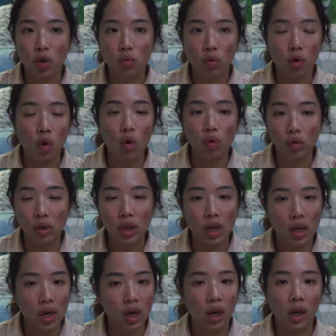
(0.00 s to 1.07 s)
were
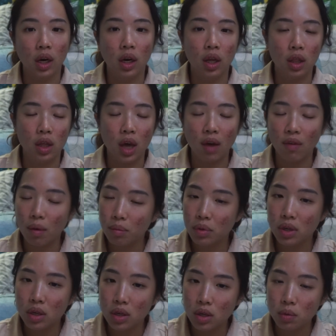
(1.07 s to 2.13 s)
only in the
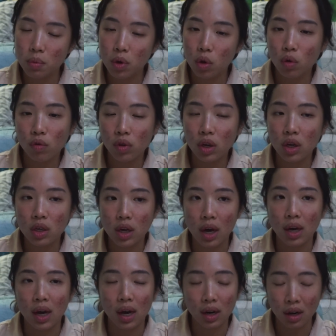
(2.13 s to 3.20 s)
FMC's POV,
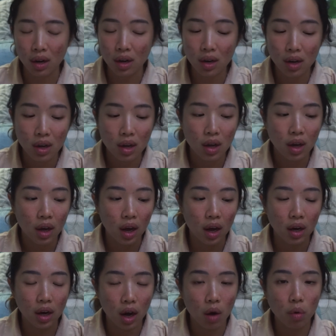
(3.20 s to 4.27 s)
Diana,
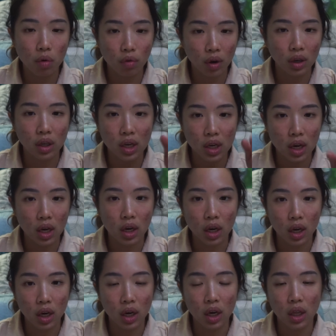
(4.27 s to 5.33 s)
and now we're finally
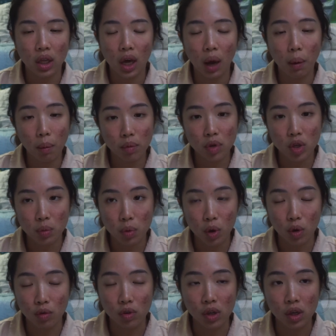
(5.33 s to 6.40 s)
getting the MMC's
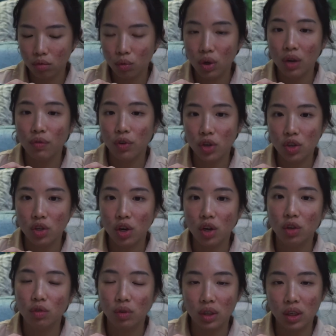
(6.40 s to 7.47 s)
POV. When I first
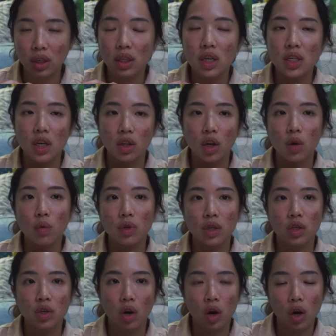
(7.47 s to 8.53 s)
started reading this, I thought it was a
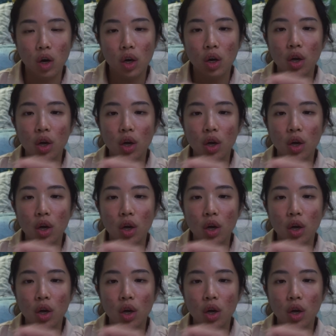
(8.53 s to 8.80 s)
dark